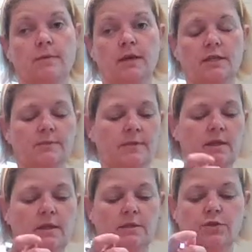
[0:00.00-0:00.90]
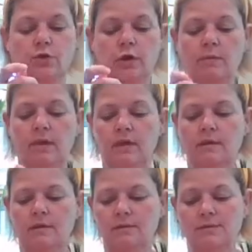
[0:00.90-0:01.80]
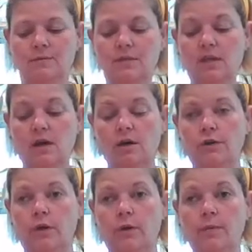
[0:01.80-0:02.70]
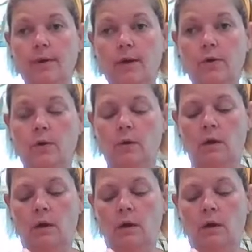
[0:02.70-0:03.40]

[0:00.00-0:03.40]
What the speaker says: My husband likes creamy, so it's like an ongoing battle.